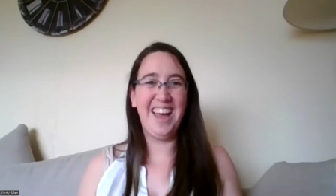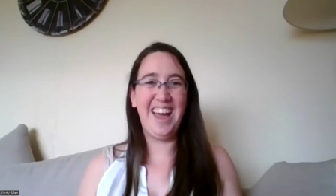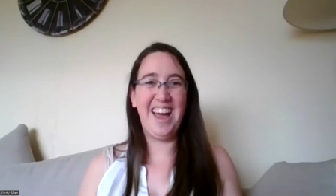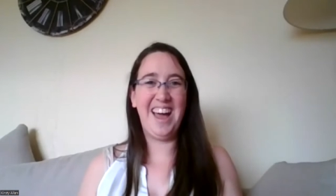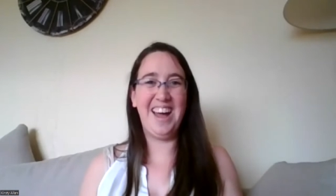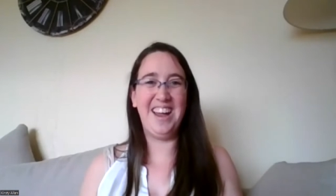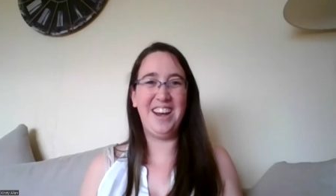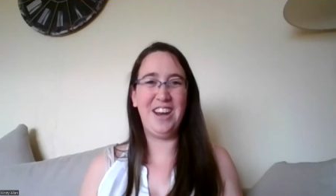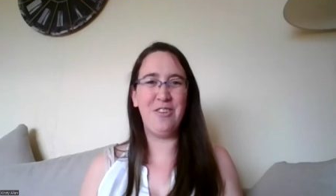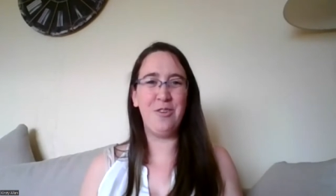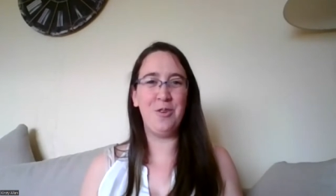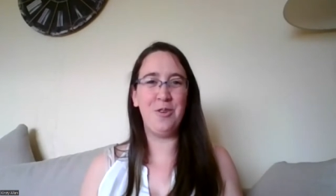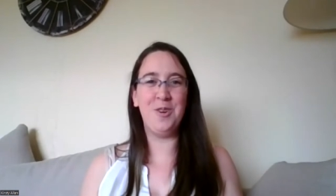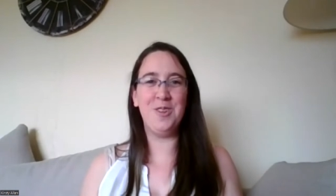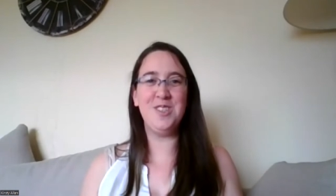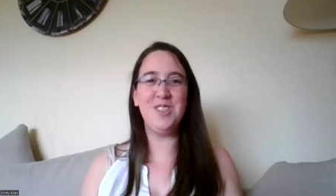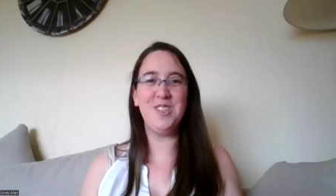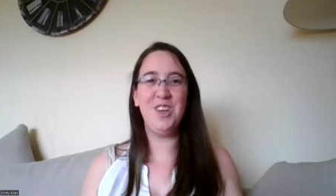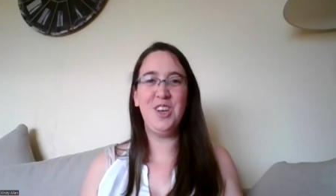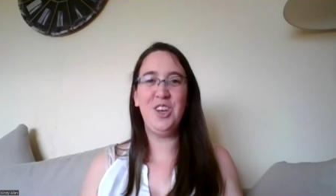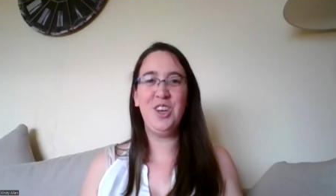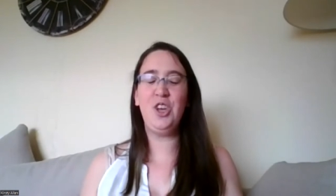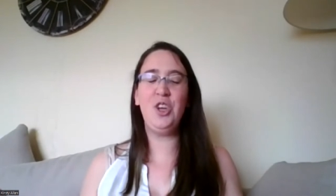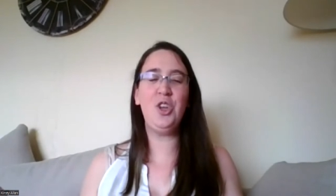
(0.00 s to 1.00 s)
And everyone's,
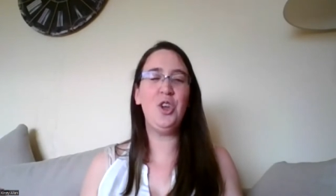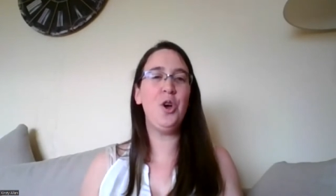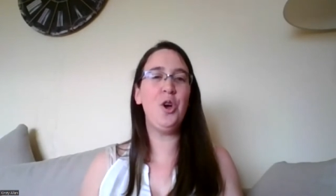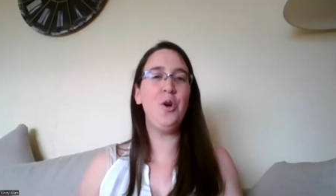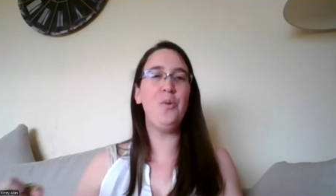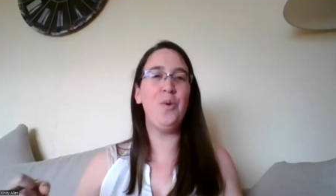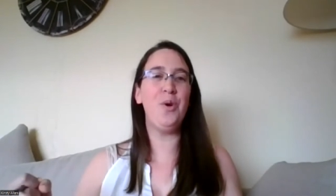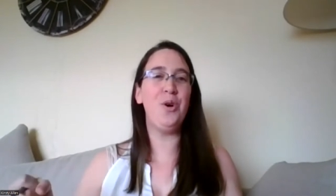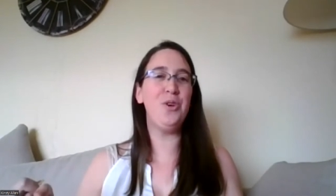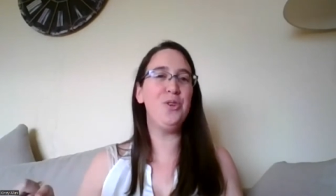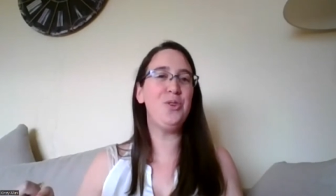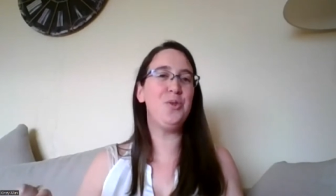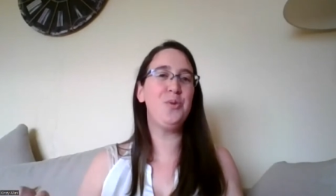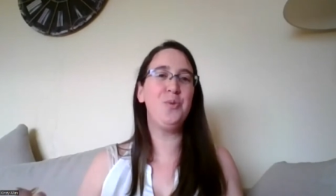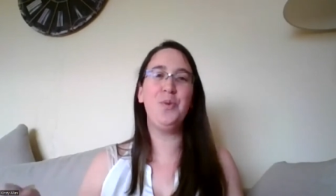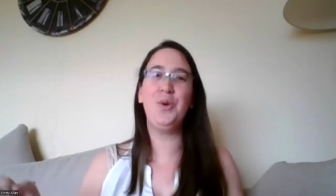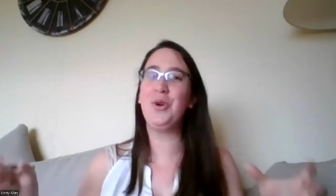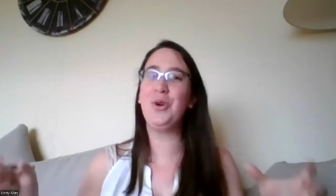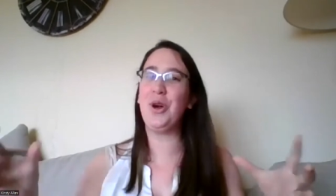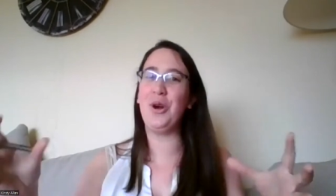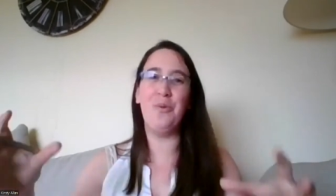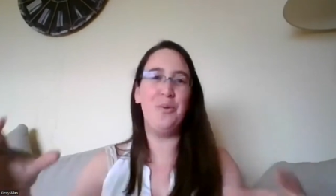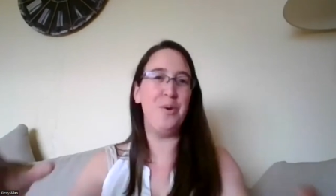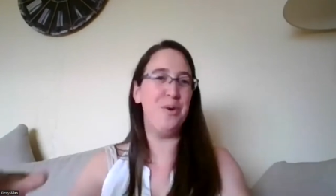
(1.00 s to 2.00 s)
you know what, we'll
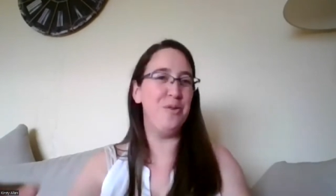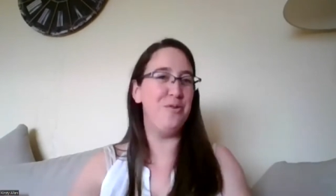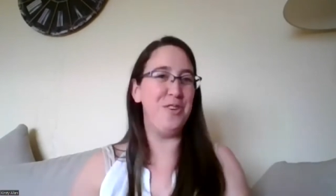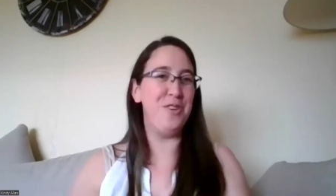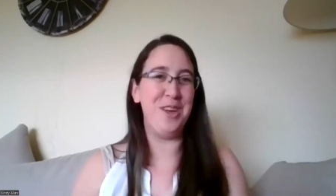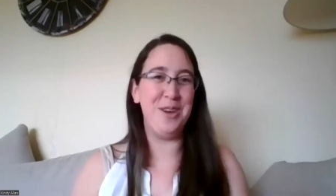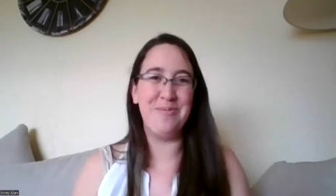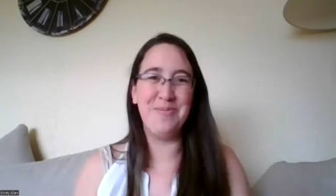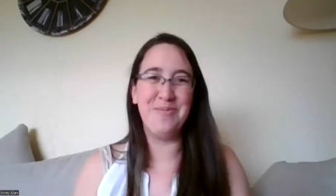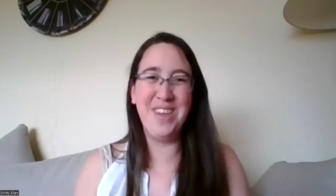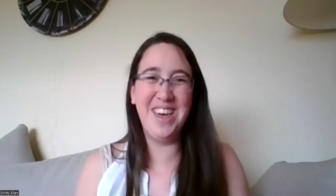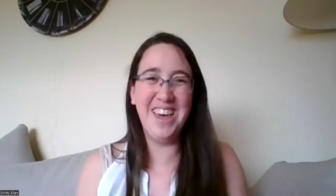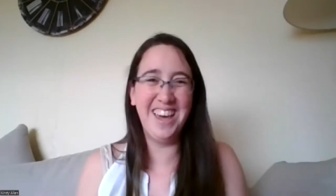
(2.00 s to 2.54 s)
go with you.